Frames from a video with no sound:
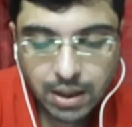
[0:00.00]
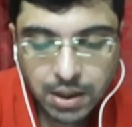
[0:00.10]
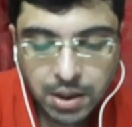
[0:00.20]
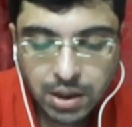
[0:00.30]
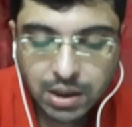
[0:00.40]

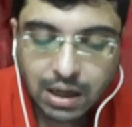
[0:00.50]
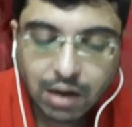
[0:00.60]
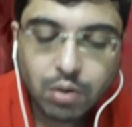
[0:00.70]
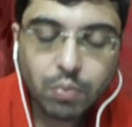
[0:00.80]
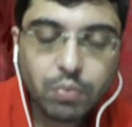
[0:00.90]

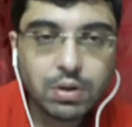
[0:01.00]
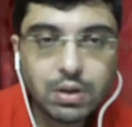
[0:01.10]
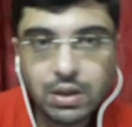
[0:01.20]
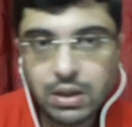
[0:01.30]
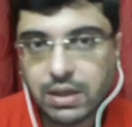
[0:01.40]
Now
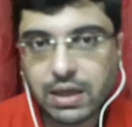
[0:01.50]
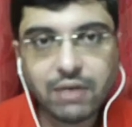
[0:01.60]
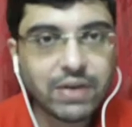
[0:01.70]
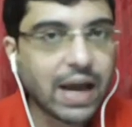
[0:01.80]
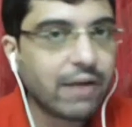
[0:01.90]
here
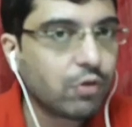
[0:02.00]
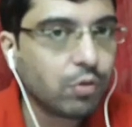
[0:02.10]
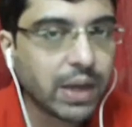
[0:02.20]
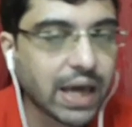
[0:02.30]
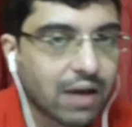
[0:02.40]
we have to
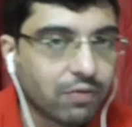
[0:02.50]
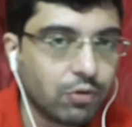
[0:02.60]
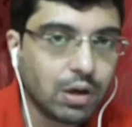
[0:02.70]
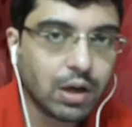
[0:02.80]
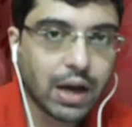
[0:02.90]
be
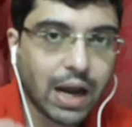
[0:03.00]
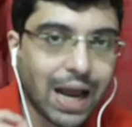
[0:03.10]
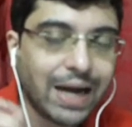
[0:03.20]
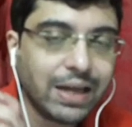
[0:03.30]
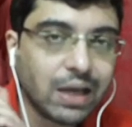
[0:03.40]
careful,
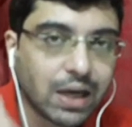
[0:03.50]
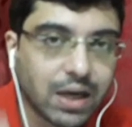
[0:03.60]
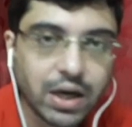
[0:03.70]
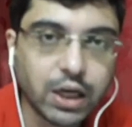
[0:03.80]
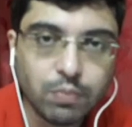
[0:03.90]
and the
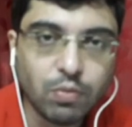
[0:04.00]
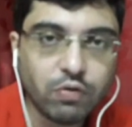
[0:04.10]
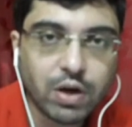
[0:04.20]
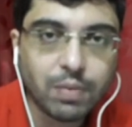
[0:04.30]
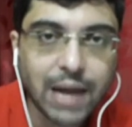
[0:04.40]
correct
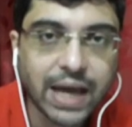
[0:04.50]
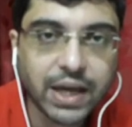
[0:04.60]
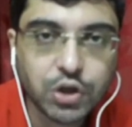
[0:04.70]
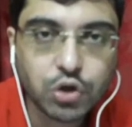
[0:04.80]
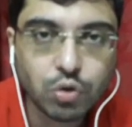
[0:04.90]
move for black
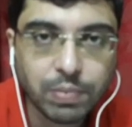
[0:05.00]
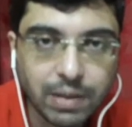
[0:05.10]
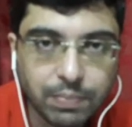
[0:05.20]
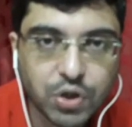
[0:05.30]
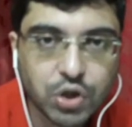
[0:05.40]
is to
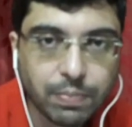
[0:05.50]
play bishop